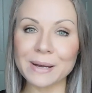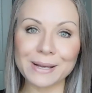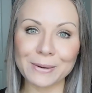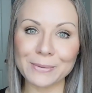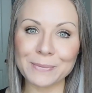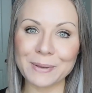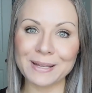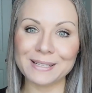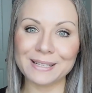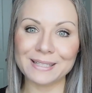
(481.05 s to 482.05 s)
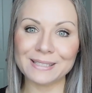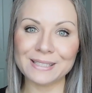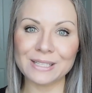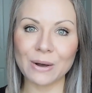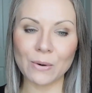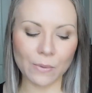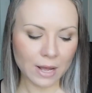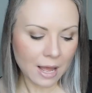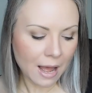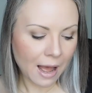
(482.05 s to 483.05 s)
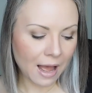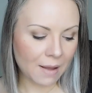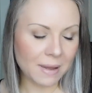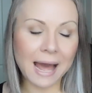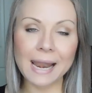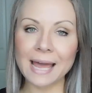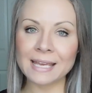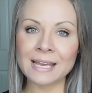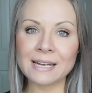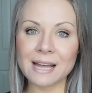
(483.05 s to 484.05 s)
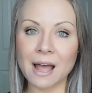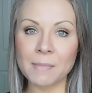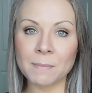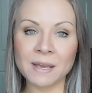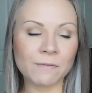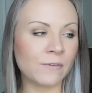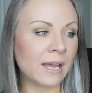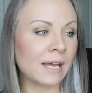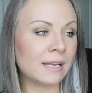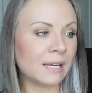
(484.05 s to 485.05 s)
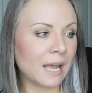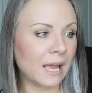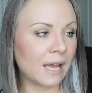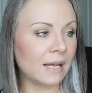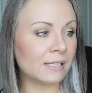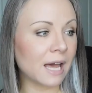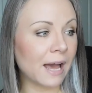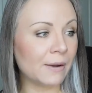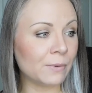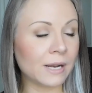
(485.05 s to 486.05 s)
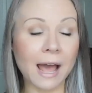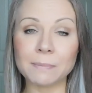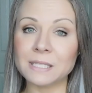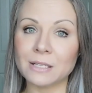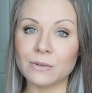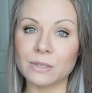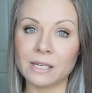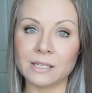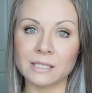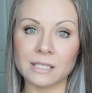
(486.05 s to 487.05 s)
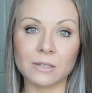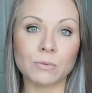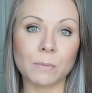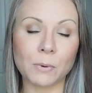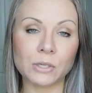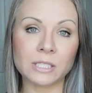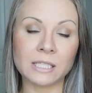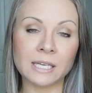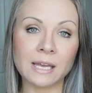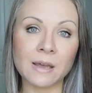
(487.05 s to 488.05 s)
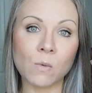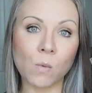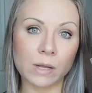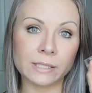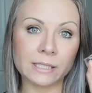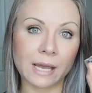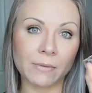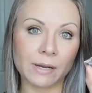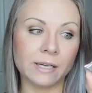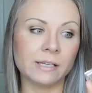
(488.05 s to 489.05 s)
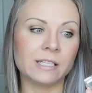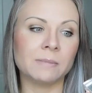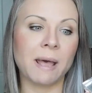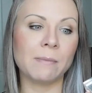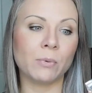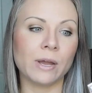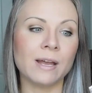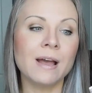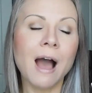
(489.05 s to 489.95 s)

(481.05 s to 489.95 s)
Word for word: my own opinion. So um, I like it. I'm a big fan and I would absolutely consider repurchasing it once I run out of this bad boy.